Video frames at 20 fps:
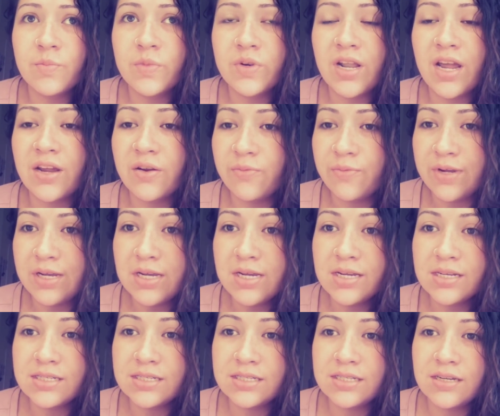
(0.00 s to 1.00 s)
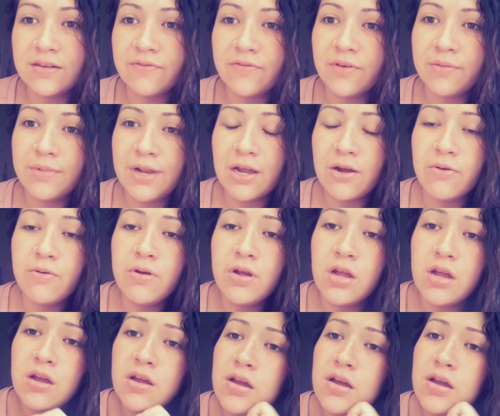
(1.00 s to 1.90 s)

9 weeks from now,